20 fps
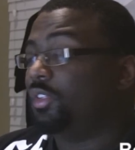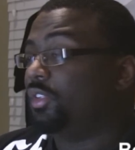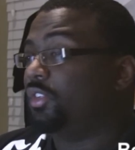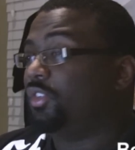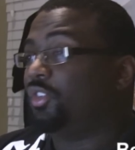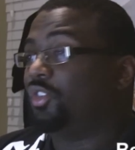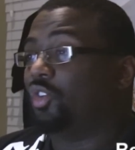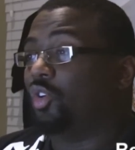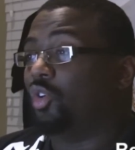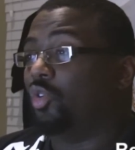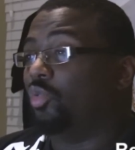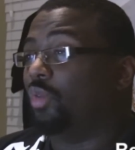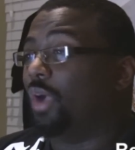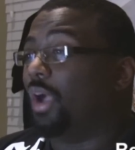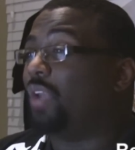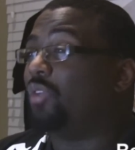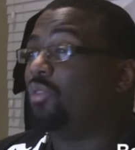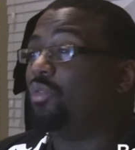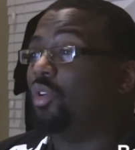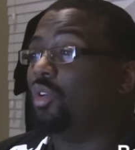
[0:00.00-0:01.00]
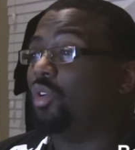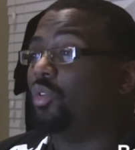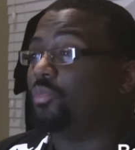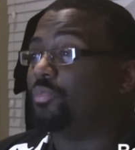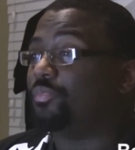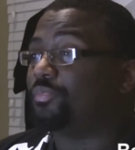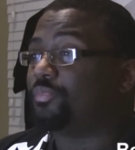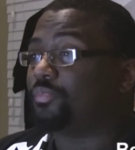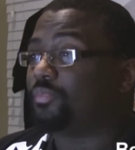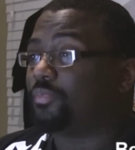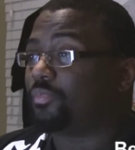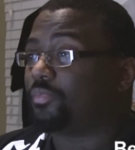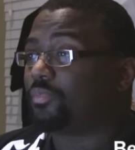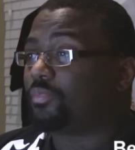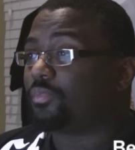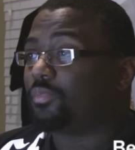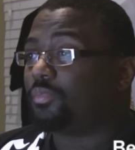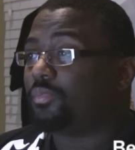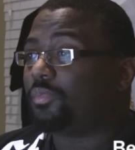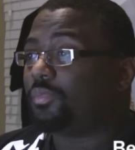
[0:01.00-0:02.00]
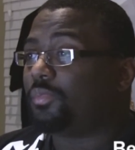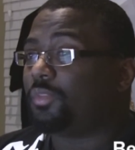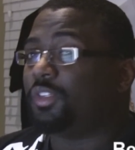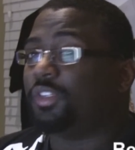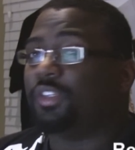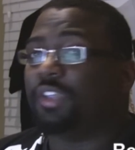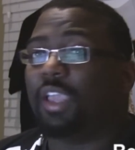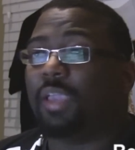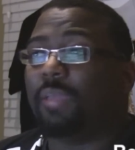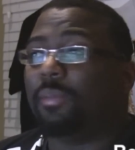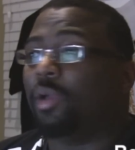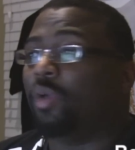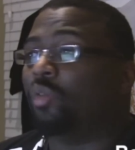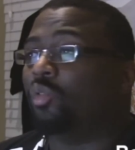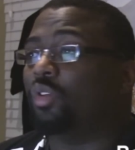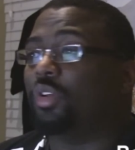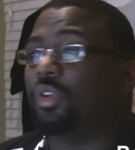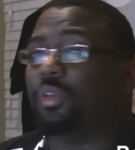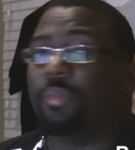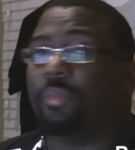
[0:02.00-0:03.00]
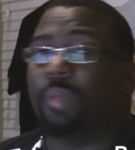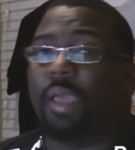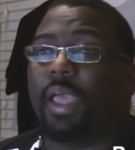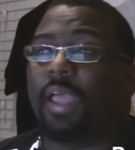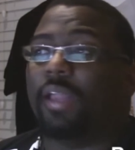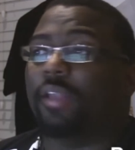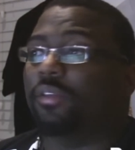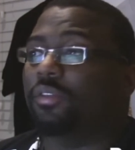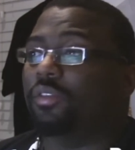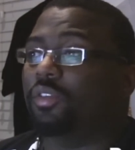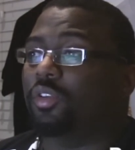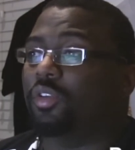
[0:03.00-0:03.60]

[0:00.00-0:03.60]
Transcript: So, I don't know. He came out looking bad,